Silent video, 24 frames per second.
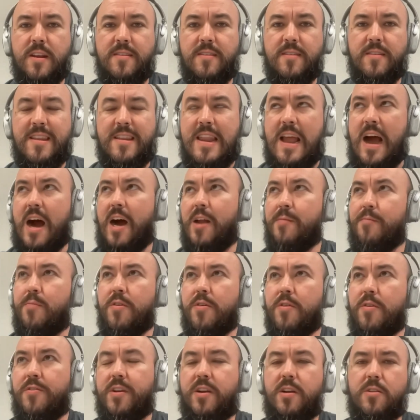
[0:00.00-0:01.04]
and it's not
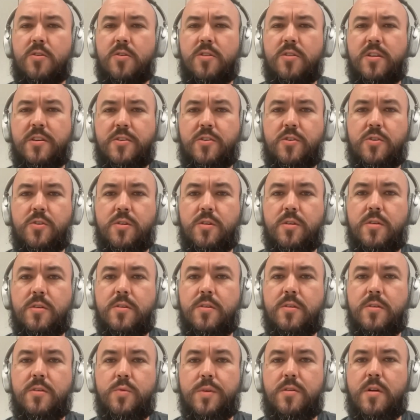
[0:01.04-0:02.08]
particularly good
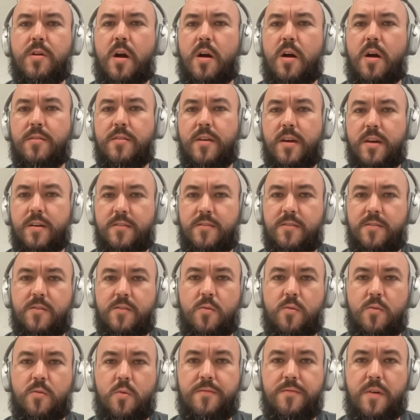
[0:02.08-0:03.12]
with
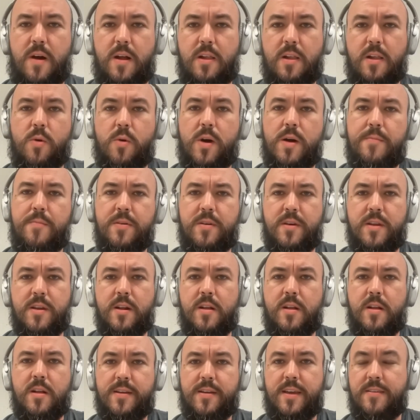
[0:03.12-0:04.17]
context or follow-up in
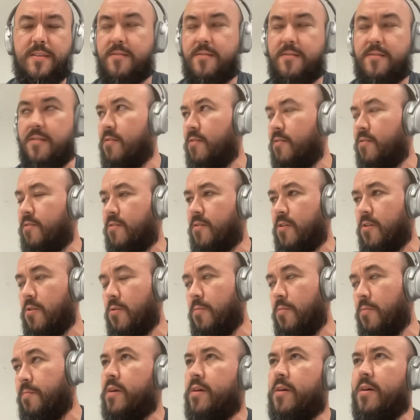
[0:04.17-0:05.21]
a lot of cases.
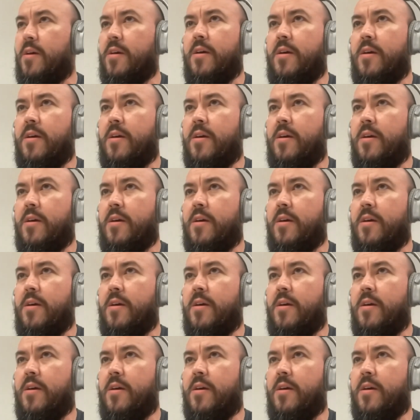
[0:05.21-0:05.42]
So